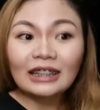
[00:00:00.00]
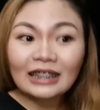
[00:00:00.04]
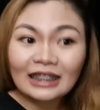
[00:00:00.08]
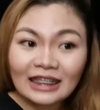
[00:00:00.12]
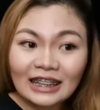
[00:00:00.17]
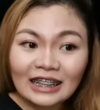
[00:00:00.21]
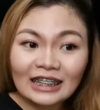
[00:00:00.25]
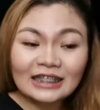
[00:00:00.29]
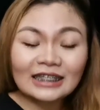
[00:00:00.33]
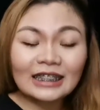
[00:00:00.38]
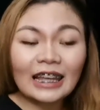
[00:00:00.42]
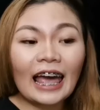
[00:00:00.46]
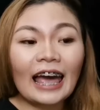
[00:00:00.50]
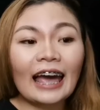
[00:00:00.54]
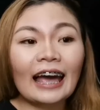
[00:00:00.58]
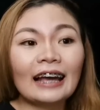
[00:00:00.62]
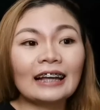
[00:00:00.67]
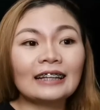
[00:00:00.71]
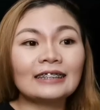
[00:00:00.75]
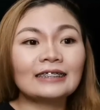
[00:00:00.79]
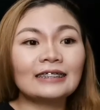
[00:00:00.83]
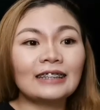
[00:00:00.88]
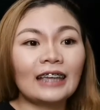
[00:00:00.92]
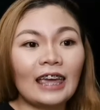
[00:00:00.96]
This
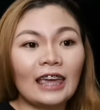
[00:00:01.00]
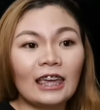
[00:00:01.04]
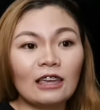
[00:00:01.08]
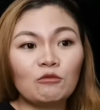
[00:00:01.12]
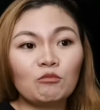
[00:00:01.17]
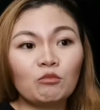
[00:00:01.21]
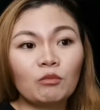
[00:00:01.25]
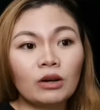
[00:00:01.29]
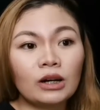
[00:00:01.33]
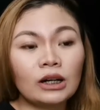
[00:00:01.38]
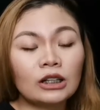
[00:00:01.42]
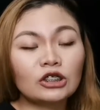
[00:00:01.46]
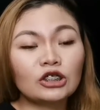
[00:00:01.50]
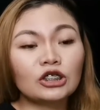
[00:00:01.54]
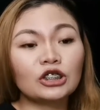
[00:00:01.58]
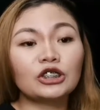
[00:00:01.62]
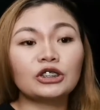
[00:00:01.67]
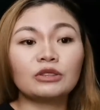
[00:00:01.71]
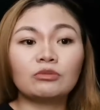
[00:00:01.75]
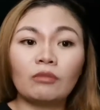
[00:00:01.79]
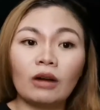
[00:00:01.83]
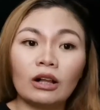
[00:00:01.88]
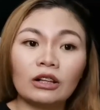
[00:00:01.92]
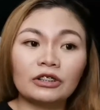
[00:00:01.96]
has a much
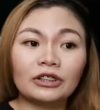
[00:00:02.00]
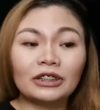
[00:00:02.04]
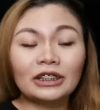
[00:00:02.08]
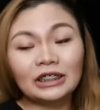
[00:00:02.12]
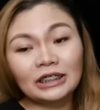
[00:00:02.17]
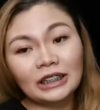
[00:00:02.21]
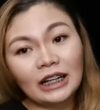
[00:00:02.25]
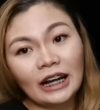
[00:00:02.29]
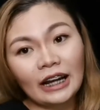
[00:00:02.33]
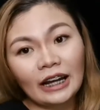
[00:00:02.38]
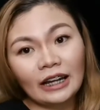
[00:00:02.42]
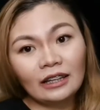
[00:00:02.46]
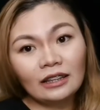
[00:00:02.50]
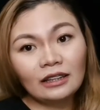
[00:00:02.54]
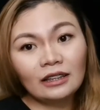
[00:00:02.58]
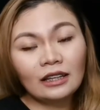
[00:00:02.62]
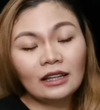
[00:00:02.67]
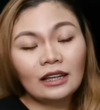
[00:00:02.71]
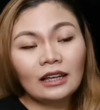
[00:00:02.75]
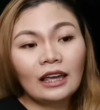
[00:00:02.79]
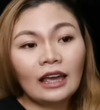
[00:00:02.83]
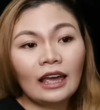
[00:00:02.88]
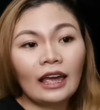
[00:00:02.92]
smaller design,